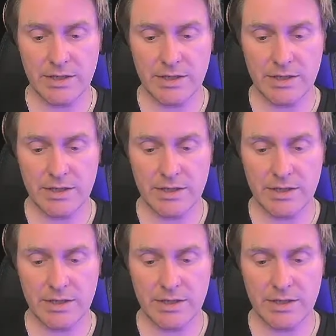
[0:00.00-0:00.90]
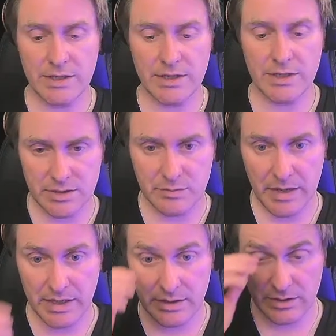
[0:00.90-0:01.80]
the direction that's
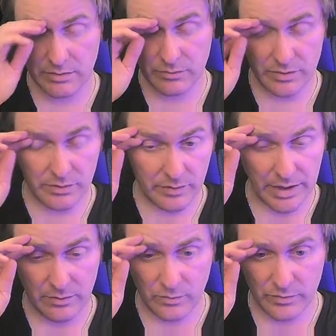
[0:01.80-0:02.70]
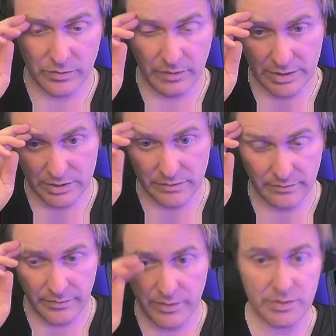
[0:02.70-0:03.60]
betting the right direction
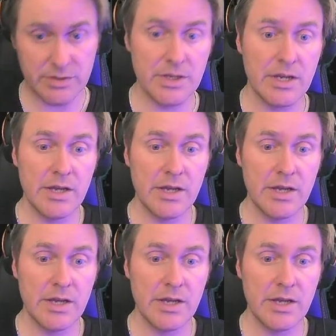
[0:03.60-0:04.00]
first.